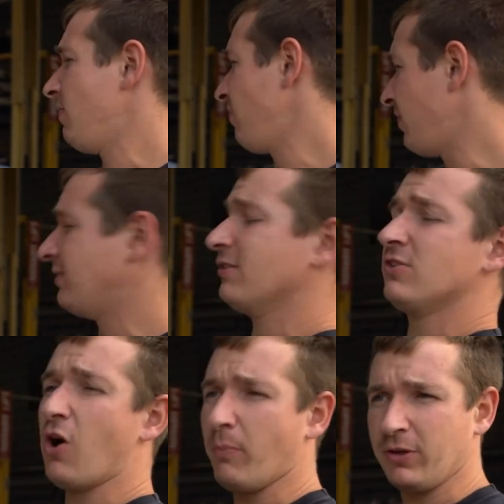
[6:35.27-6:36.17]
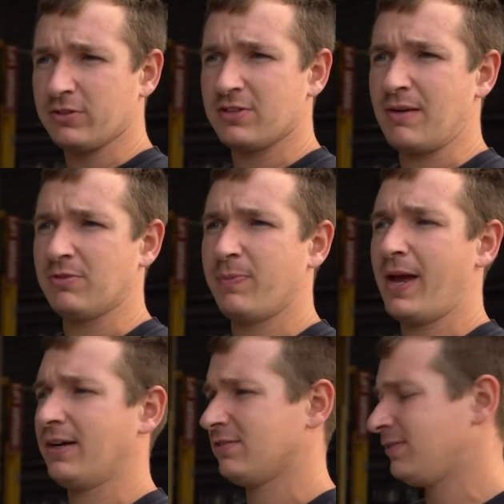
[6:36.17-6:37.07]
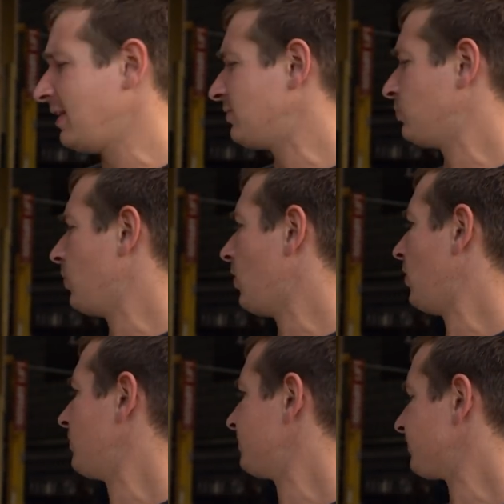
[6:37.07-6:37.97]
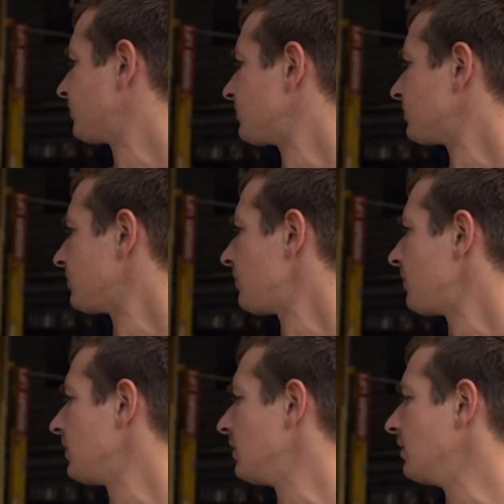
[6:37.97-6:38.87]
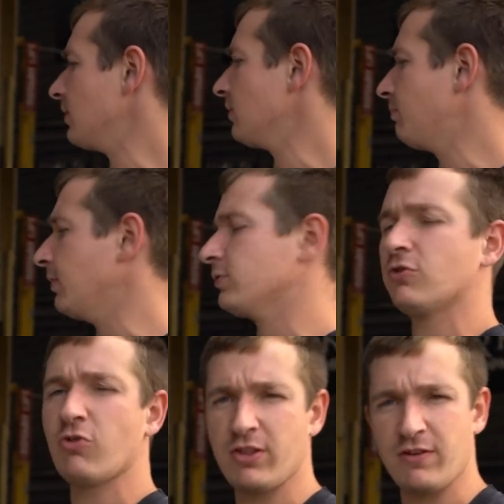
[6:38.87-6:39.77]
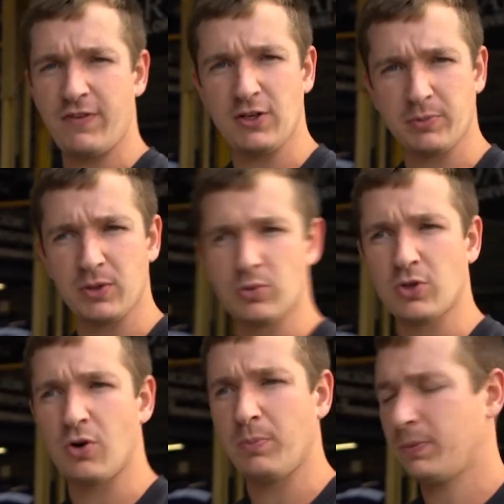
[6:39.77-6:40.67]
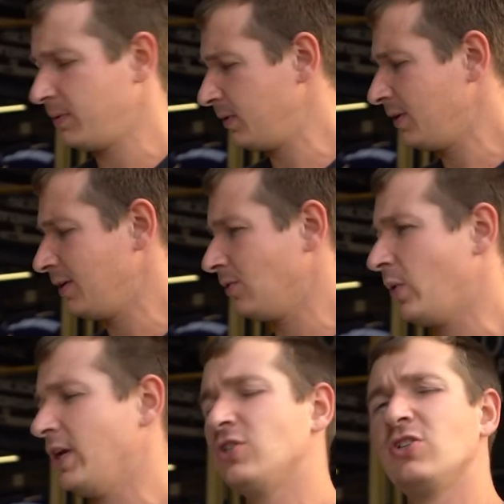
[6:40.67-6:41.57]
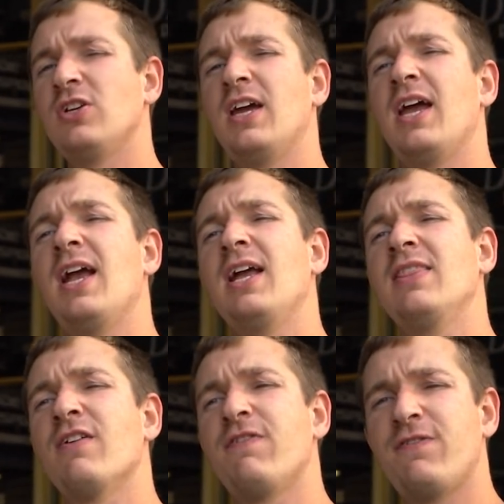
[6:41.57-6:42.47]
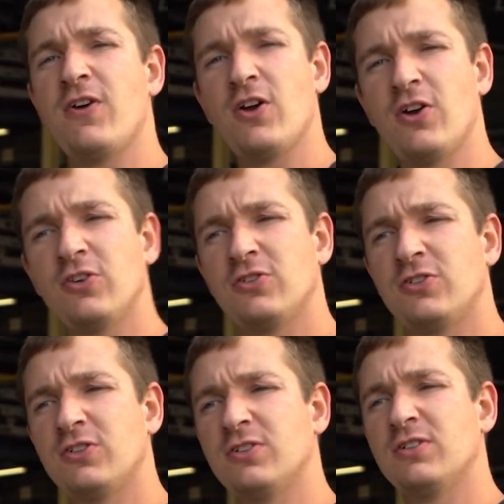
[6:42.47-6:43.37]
This is not built to them specs. This was built to run in the VW Cup, which in the first